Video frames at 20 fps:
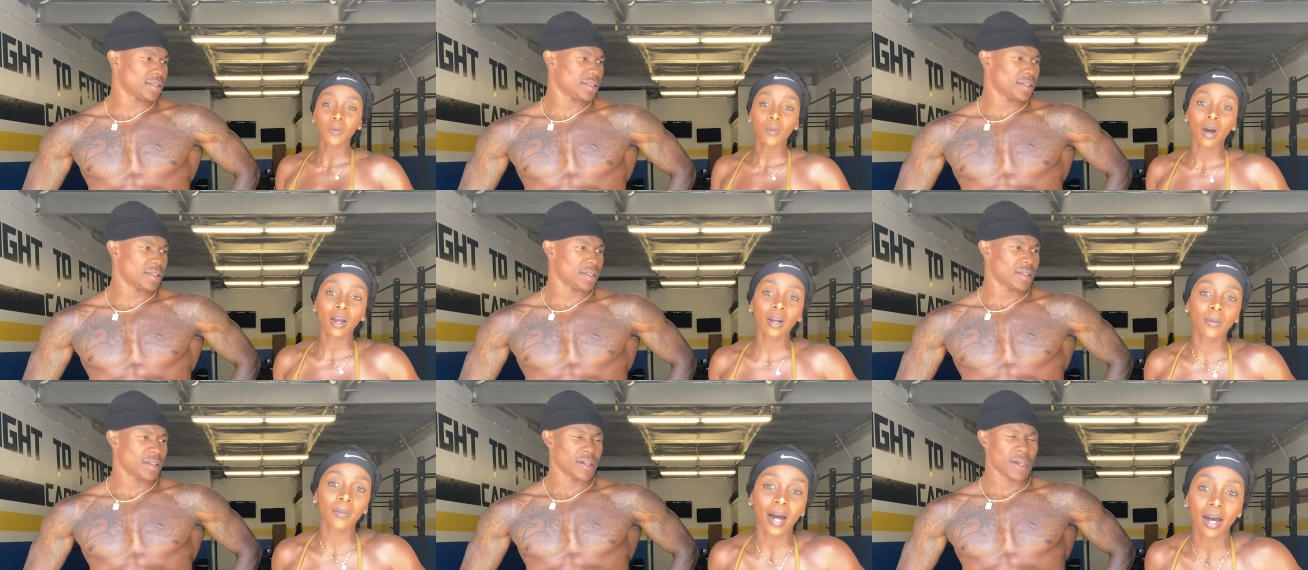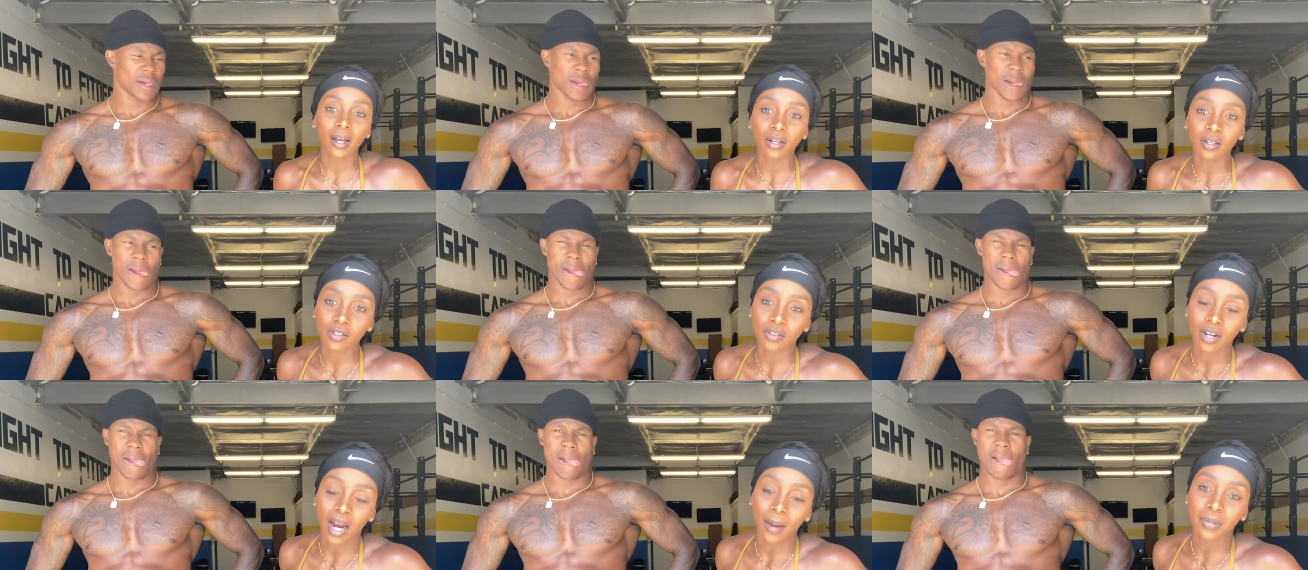Speaker 1: your water
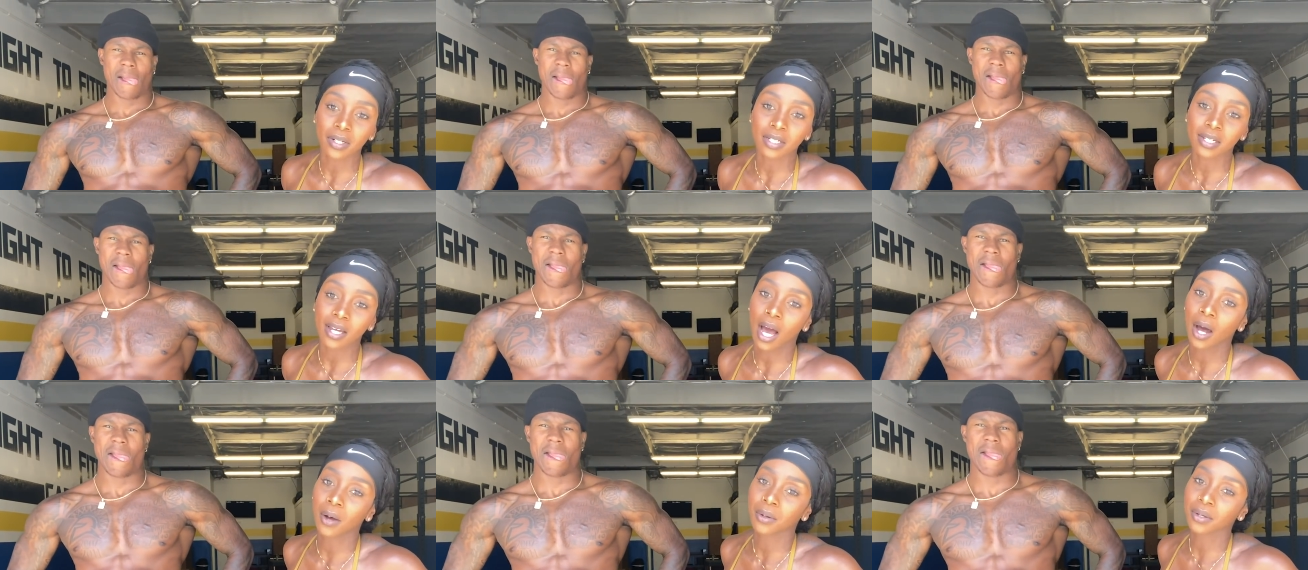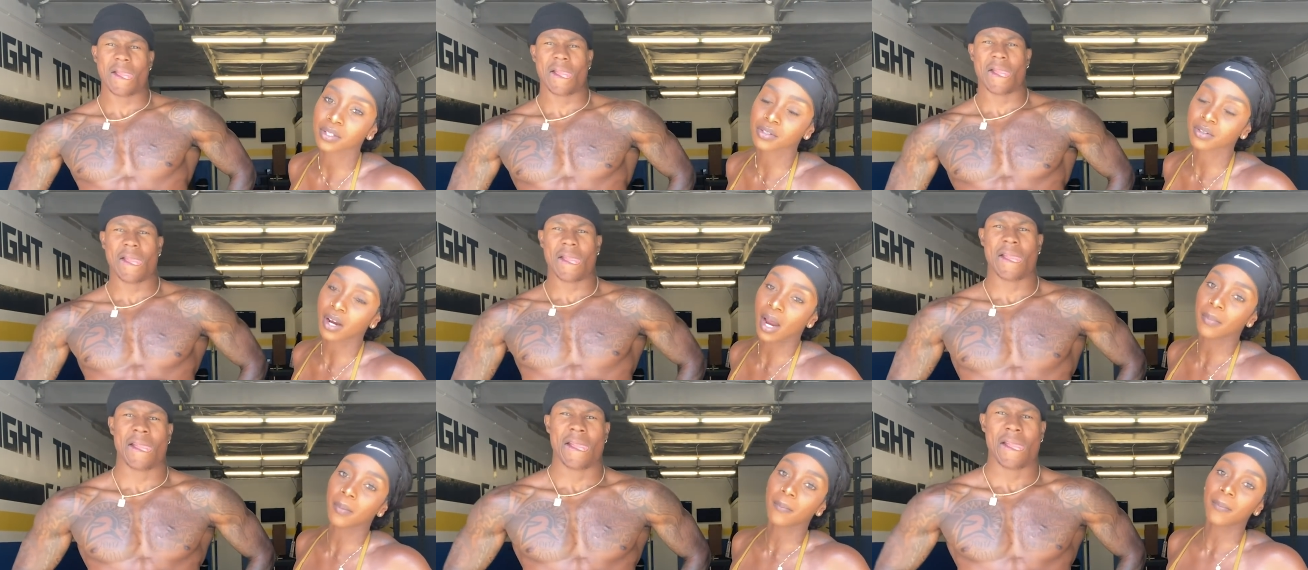bottles, grab your towels,
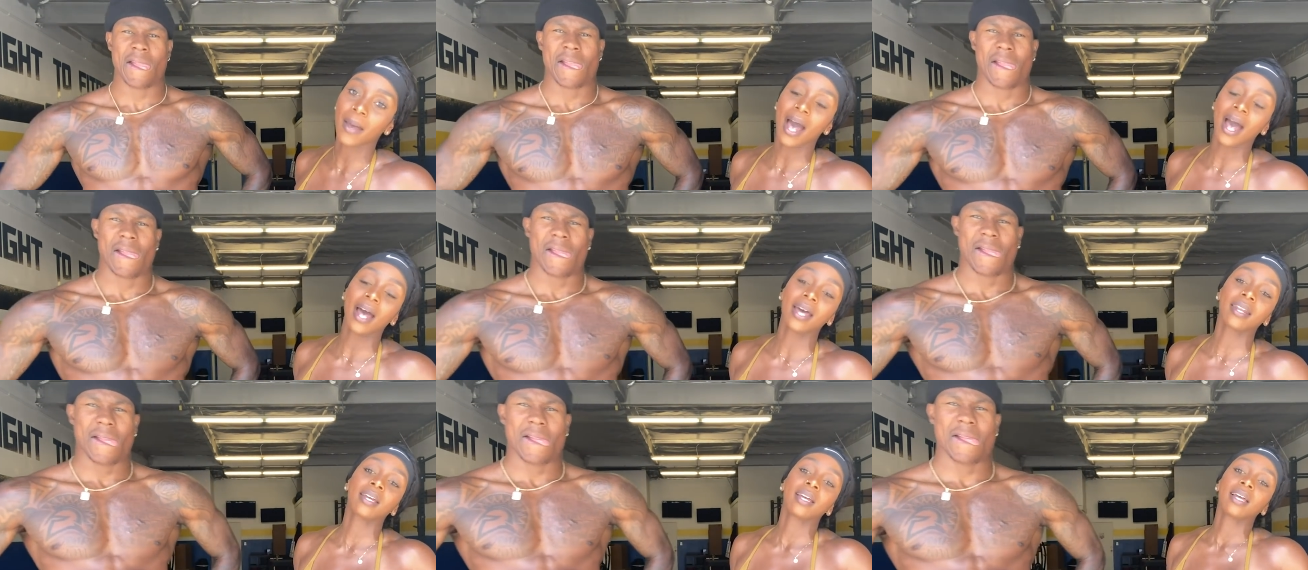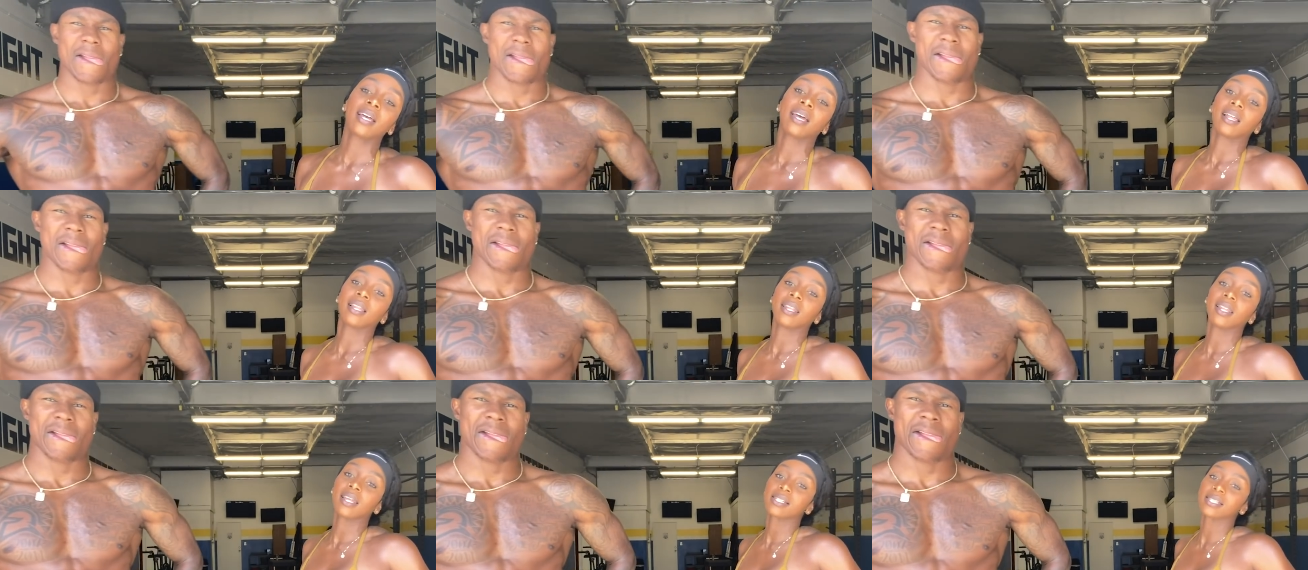grab a mat,
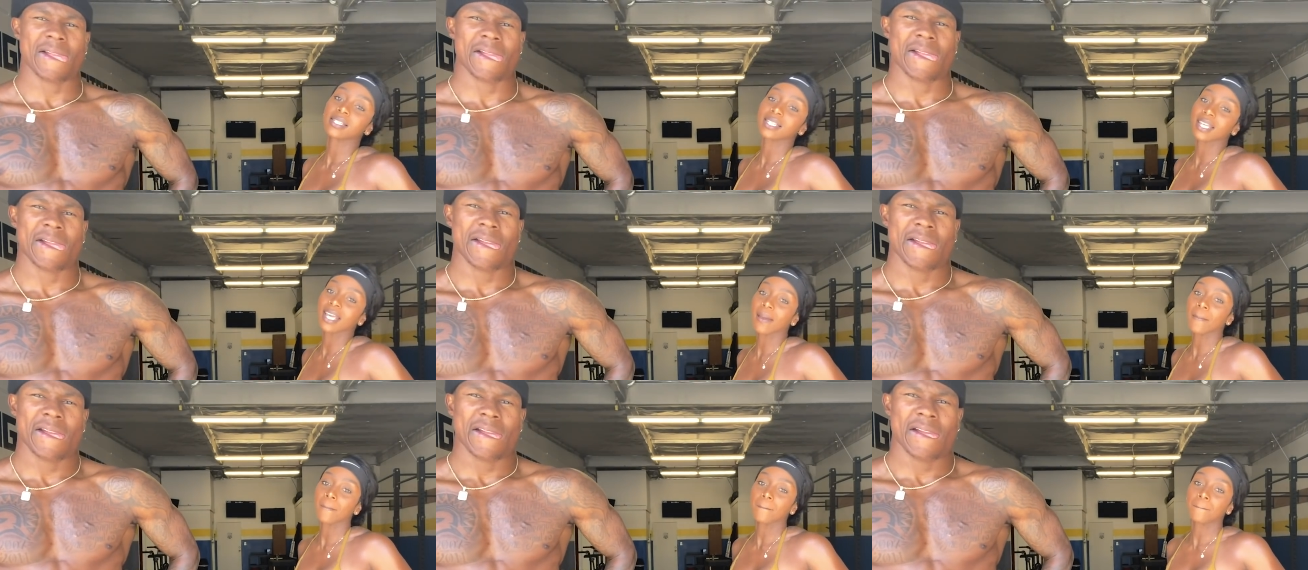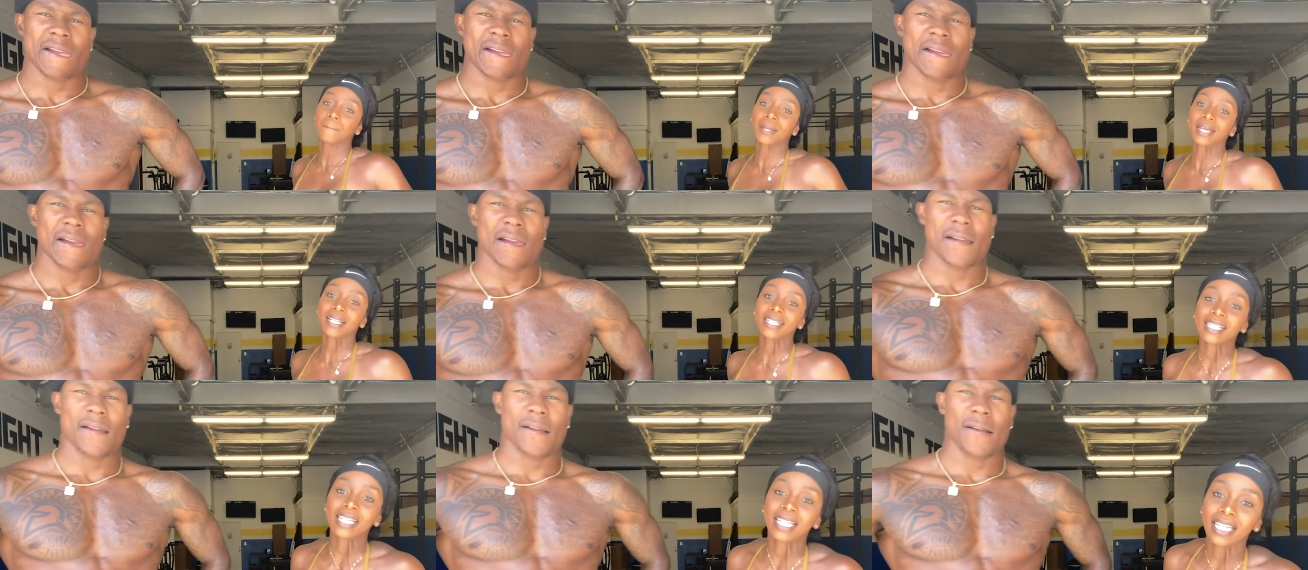and let's get
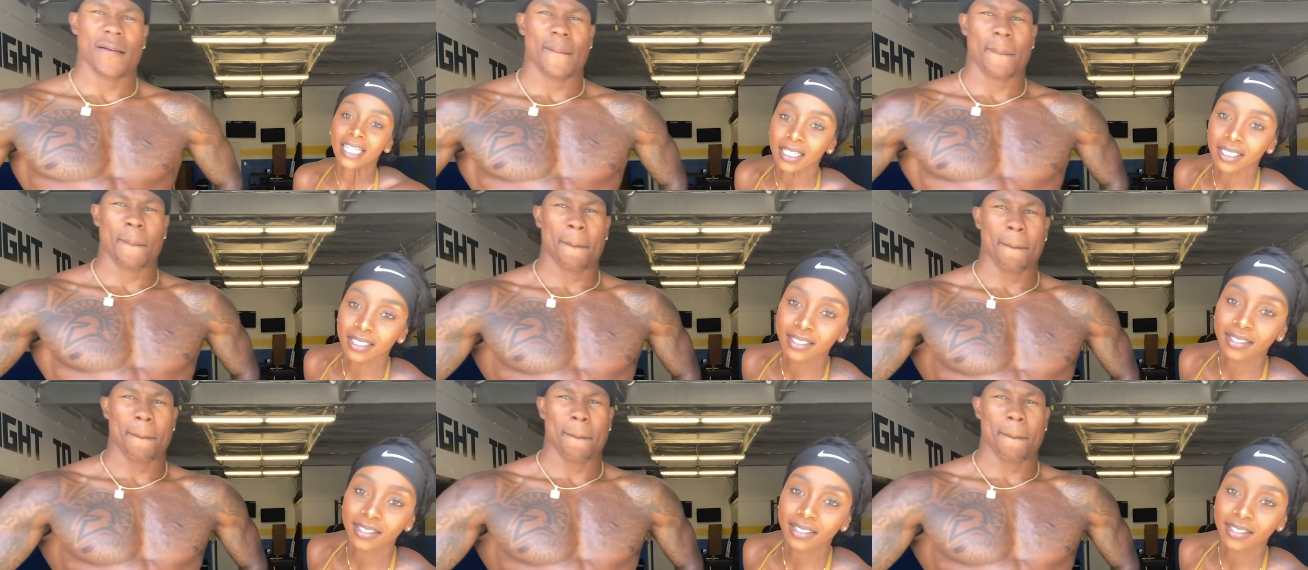busy.